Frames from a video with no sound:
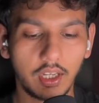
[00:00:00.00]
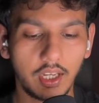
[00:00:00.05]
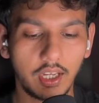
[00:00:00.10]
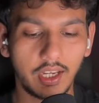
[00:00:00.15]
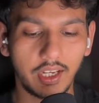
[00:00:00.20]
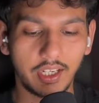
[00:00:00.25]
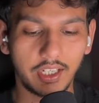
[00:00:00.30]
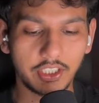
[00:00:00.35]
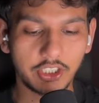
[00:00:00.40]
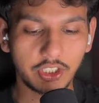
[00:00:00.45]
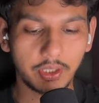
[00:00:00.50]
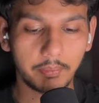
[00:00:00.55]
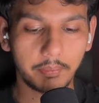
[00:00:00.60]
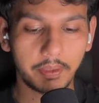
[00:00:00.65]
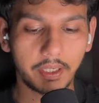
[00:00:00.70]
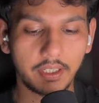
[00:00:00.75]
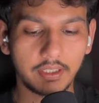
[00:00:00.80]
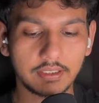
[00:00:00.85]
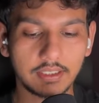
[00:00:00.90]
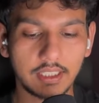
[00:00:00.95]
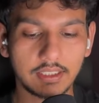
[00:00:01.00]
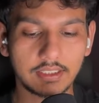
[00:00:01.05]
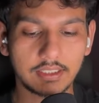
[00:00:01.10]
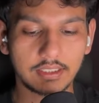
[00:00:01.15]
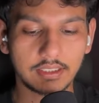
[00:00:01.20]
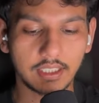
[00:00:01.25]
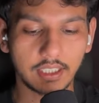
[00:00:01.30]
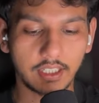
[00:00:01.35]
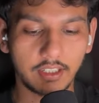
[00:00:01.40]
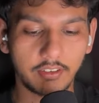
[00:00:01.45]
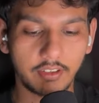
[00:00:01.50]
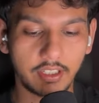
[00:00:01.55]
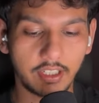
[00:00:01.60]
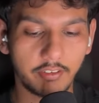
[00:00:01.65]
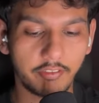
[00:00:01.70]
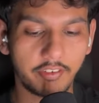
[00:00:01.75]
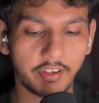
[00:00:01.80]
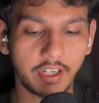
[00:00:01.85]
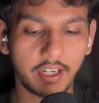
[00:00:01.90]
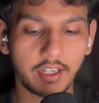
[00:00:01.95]
Asian paints has
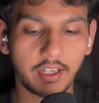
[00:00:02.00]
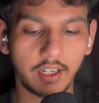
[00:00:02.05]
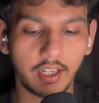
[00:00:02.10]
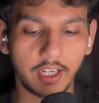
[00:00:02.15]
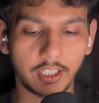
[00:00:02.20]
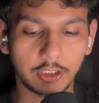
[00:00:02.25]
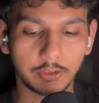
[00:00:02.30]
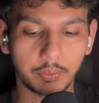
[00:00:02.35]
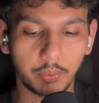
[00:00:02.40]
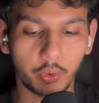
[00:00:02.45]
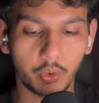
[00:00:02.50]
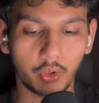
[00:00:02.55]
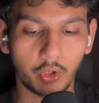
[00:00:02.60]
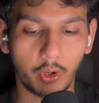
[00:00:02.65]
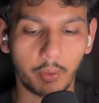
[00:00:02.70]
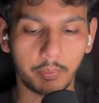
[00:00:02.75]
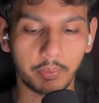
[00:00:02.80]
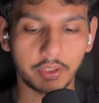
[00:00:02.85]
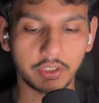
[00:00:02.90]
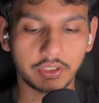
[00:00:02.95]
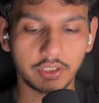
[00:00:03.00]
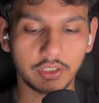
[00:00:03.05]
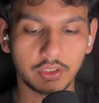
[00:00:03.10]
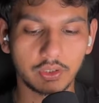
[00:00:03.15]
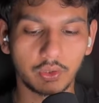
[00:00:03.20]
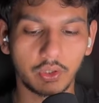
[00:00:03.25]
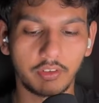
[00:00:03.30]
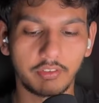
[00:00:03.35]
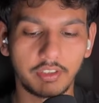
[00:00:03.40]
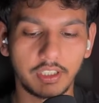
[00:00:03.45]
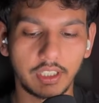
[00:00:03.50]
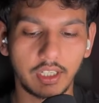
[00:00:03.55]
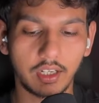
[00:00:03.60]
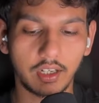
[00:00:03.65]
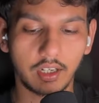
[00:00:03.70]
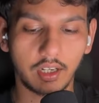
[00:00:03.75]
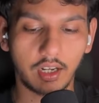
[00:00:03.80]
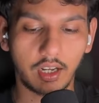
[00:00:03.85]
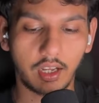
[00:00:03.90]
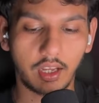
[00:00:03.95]
significant export operations, so a
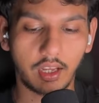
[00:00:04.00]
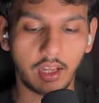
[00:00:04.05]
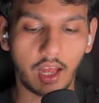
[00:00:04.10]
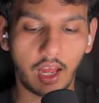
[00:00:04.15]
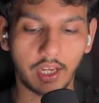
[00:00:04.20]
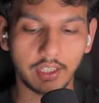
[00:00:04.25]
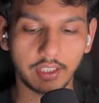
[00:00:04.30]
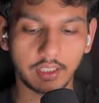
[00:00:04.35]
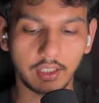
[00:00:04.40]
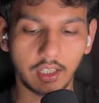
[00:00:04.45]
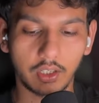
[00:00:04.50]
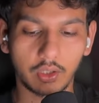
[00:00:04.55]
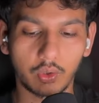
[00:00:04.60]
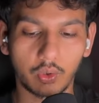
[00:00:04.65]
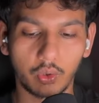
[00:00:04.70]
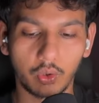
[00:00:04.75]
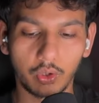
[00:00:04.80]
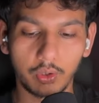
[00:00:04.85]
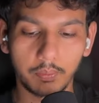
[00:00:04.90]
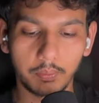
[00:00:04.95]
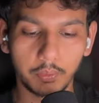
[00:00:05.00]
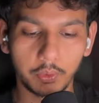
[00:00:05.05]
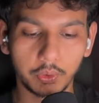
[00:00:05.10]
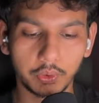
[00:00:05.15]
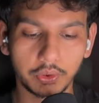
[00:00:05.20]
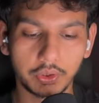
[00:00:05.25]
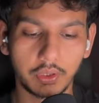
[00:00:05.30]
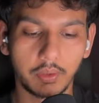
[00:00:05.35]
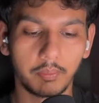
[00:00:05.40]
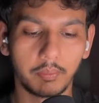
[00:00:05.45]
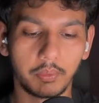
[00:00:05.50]
weaker INR could boost